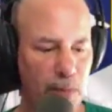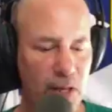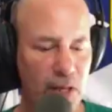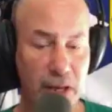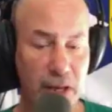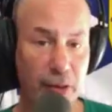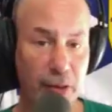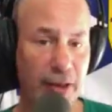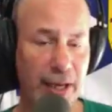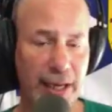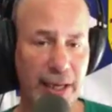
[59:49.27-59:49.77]

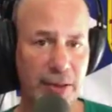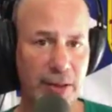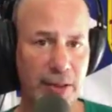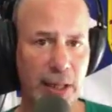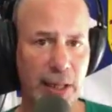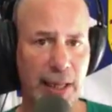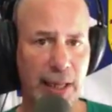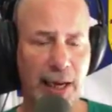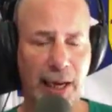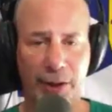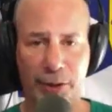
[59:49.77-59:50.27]
The other thing is
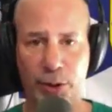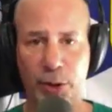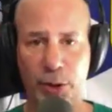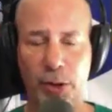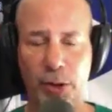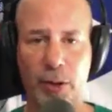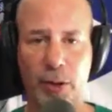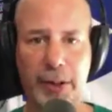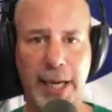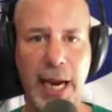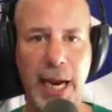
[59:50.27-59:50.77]
a
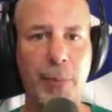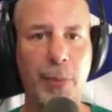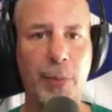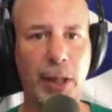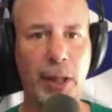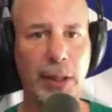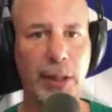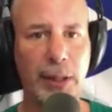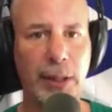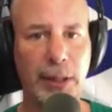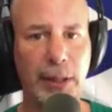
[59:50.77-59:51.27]
2-year-old
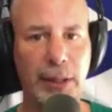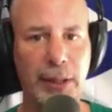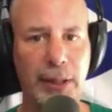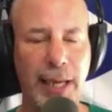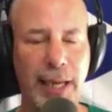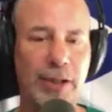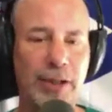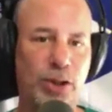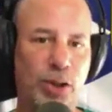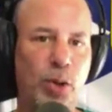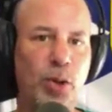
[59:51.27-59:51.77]
camera
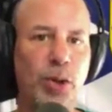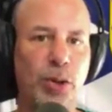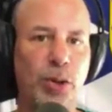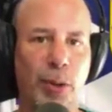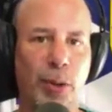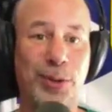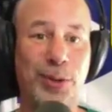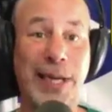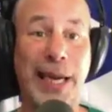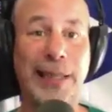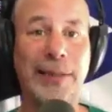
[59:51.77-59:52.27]
has
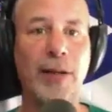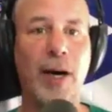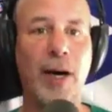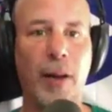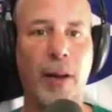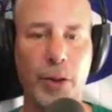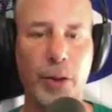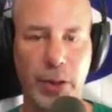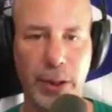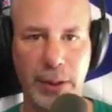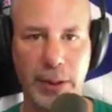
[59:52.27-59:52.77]
2-year-old
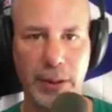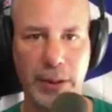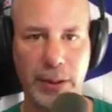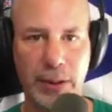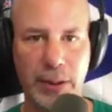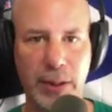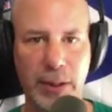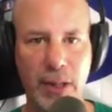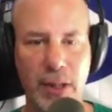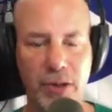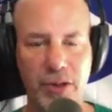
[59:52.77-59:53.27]
technology.
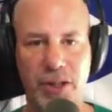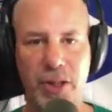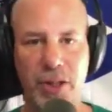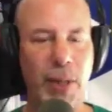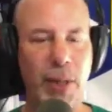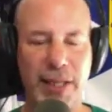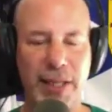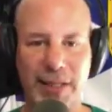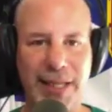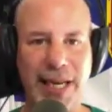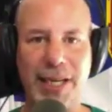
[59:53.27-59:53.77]

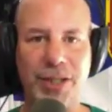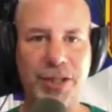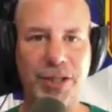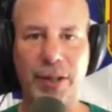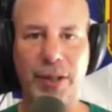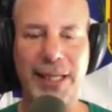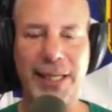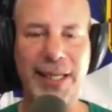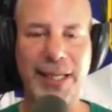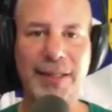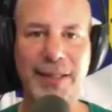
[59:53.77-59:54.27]
So its
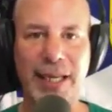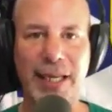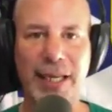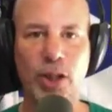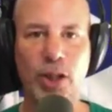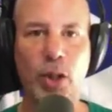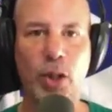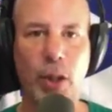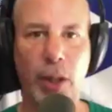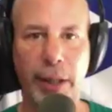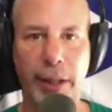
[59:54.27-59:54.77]
sensor isn't as
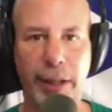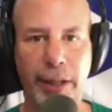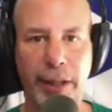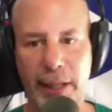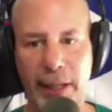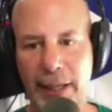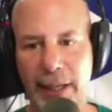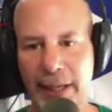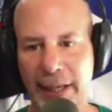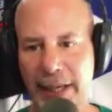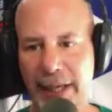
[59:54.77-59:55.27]
good.
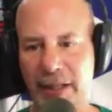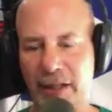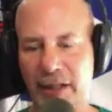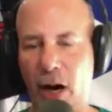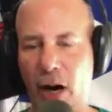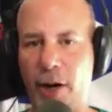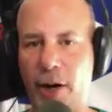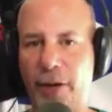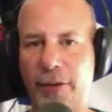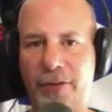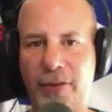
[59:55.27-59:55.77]
Its
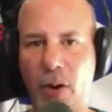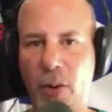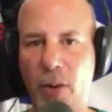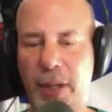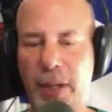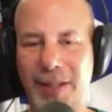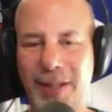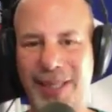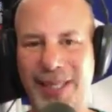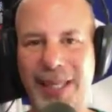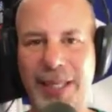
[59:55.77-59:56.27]

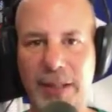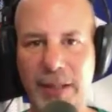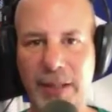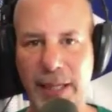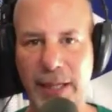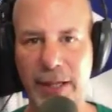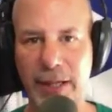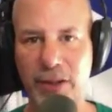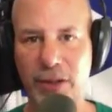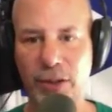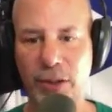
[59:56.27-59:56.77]
autofocus
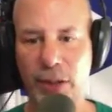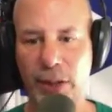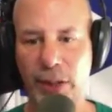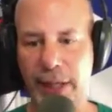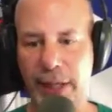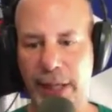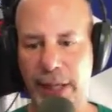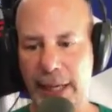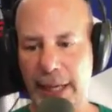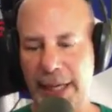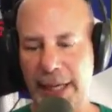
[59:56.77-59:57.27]
isn't as
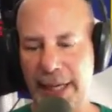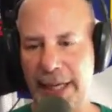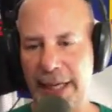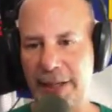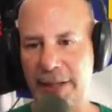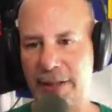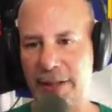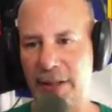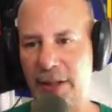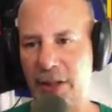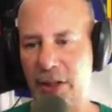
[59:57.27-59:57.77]
good.
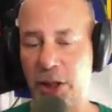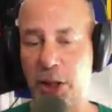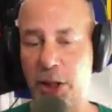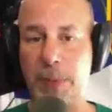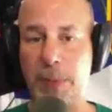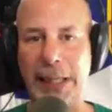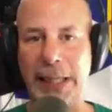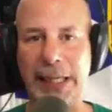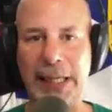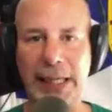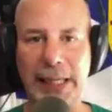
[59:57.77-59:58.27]
Its
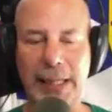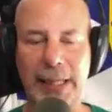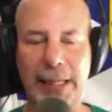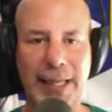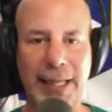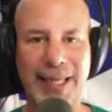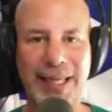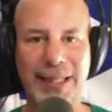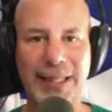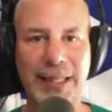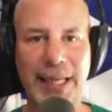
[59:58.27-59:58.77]
speed
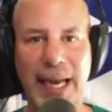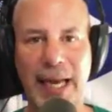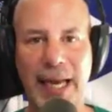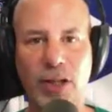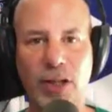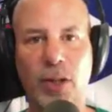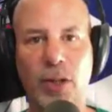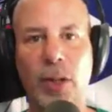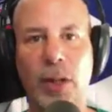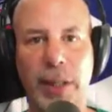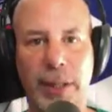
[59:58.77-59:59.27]
isn't
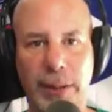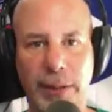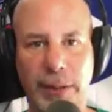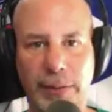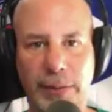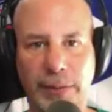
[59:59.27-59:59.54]
as good.